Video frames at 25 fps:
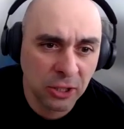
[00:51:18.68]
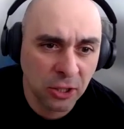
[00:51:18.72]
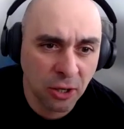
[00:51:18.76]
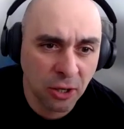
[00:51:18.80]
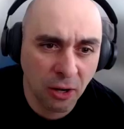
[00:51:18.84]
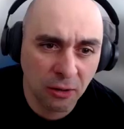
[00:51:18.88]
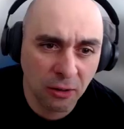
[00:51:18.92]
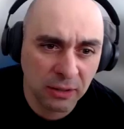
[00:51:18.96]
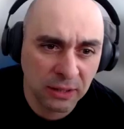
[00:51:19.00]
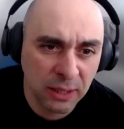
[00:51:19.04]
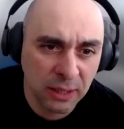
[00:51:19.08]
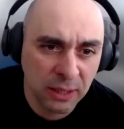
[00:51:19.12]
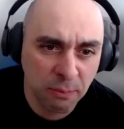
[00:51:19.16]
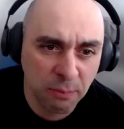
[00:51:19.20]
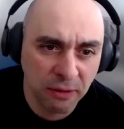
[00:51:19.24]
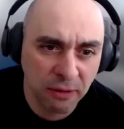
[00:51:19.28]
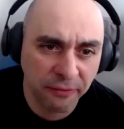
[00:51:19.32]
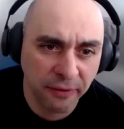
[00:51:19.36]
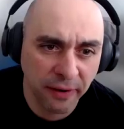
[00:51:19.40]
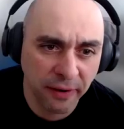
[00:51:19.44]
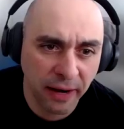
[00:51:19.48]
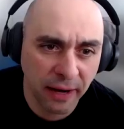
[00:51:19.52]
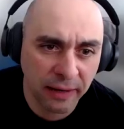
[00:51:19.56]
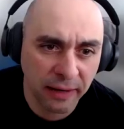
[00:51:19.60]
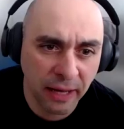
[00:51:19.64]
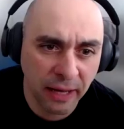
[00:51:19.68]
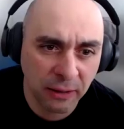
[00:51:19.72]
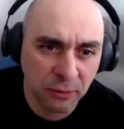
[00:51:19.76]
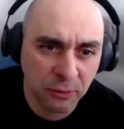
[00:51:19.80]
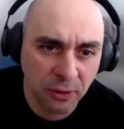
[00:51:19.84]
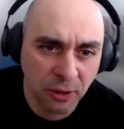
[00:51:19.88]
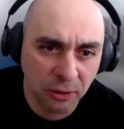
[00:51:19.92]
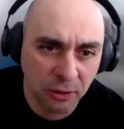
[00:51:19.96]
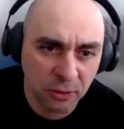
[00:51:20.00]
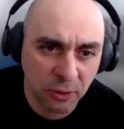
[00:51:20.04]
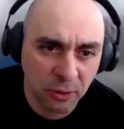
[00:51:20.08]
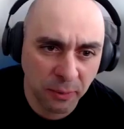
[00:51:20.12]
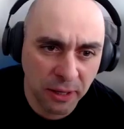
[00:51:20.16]
called Simplifying
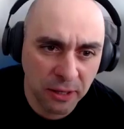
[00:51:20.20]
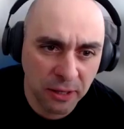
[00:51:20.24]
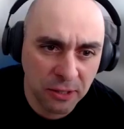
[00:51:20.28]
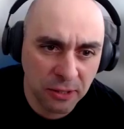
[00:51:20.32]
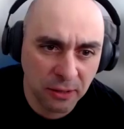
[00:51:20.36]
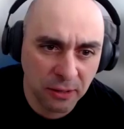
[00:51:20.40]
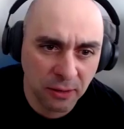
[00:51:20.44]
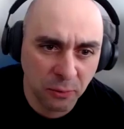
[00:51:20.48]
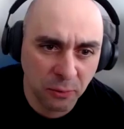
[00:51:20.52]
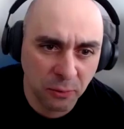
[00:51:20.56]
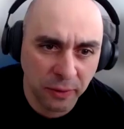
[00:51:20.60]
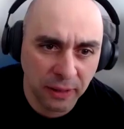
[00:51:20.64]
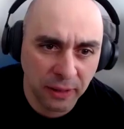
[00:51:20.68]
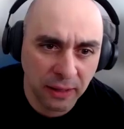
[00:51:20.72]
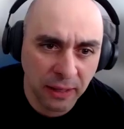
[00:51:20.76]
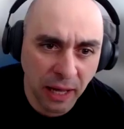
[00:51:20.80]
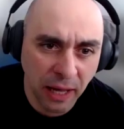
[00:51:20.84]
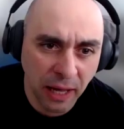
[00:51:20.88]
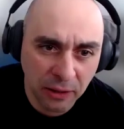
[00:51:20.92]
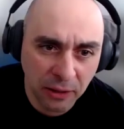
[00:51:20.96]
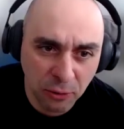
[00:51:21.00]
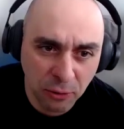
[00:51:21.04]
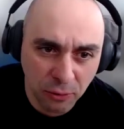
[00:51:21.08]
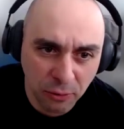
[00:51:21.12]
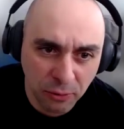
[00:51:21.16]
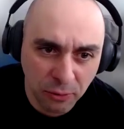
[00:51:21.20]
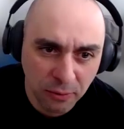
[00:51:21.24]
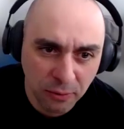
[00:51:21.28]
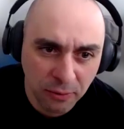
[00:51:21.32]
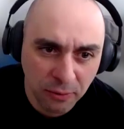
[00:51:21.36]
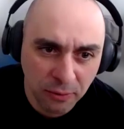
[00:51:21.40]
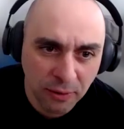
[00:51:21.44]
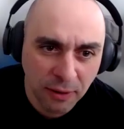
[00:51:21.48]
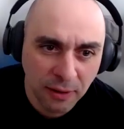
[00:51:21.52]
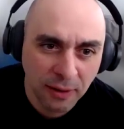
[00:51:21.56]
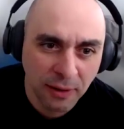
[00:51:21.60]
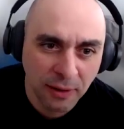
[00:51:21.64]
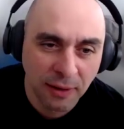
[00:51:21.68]
Network Automation with Matt Grew.
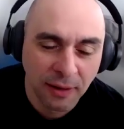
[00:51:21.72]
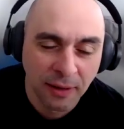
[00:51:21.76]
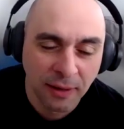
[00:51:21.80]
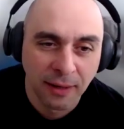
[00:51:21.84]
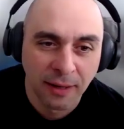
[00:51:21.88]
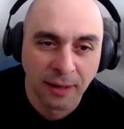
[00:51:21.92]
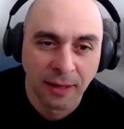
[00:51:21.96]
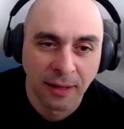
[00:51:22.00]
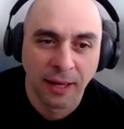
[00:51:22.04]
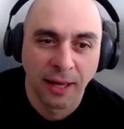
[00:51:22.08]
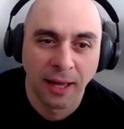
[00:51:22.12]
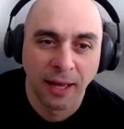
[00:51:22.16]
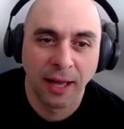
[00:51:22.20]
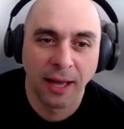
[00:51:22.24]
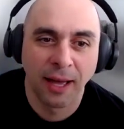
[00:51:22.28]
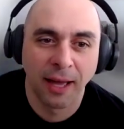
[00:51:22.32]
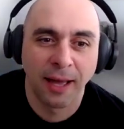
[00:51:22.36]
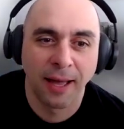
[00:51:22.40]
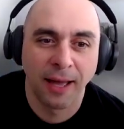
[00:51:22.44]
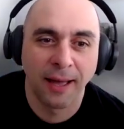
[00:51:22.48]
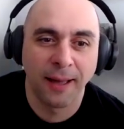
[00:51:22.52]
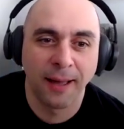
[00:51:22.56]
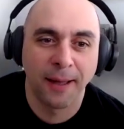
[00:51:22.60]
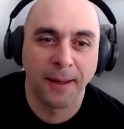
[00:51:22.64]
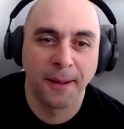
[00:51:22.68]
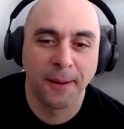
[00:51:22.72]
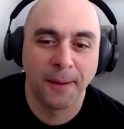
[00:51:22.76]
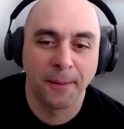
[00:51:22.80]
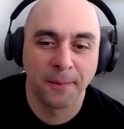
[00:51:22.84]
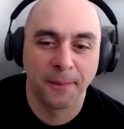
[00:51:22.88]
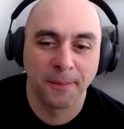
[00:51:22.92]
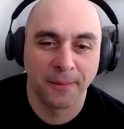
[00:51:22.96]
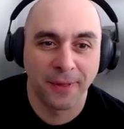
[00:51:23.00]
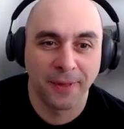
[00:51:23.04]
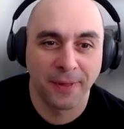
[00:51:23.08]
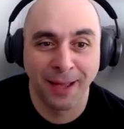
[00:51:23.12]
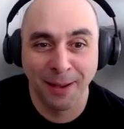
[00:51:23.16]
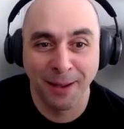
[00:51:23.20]

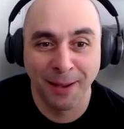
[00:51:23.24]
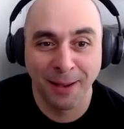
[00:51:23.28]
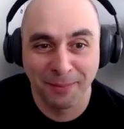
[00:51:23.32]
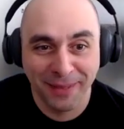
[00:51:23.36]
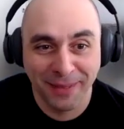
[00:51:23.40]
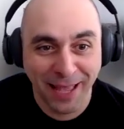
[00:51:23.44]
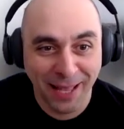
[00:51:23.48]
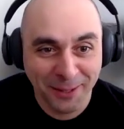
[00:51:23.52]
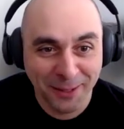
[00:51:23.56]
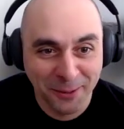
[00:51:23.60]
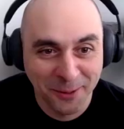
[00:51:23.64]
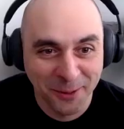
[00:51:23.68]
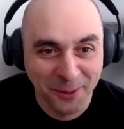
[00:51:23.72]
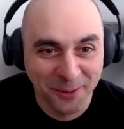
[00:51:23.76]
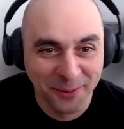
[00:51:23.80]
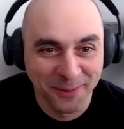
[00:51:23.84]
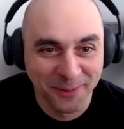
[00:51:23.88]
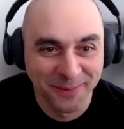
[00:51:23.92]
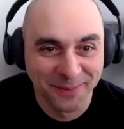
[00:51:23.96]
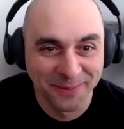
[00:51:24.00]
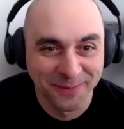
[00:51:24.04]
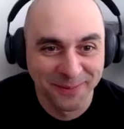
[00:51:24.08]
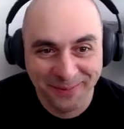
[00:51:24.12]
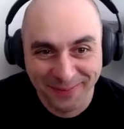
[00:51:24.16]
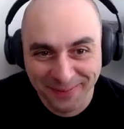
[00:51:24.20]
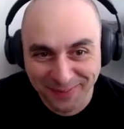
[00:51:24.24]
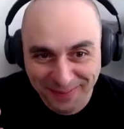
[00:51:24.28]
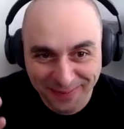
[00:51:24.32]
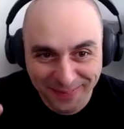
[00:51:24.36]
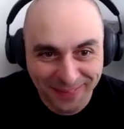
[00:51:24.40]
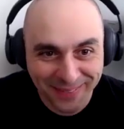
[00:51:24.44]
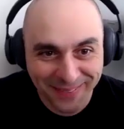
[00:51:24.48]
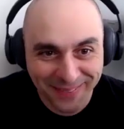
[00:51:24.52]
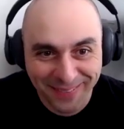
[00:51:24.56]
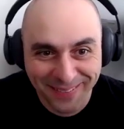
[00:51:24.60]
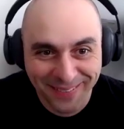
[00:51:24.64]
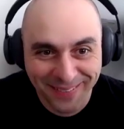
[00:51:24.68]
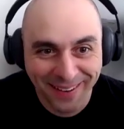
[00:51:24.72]
I'm Matt Grew,
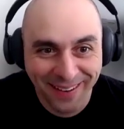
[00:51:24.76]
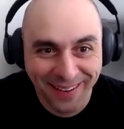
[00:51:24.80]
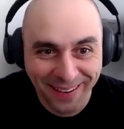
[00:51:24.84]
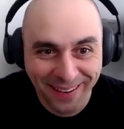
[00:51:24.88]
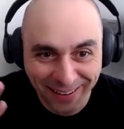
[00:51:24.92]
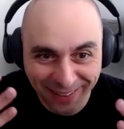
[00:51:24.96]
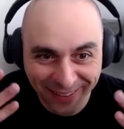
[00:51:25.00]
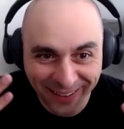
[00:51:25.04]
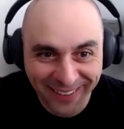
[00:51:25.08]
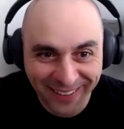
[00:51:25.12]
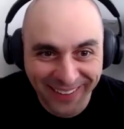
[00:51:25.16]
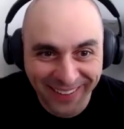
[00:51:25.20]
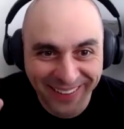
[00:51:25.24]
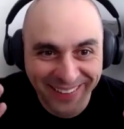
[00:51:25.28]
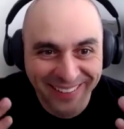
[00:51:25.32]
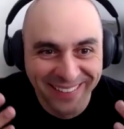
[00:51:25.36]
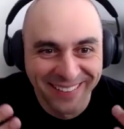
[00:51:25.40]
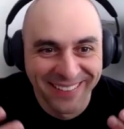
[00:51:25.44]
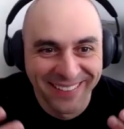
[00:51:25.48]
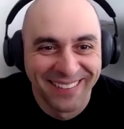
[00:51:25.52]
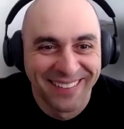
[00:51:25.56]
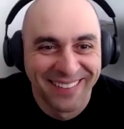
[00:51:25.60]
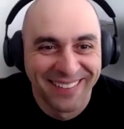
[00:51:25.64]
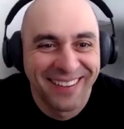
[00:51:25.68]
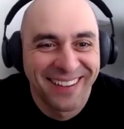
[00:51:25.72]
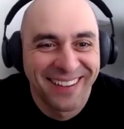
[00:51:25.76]
clearly.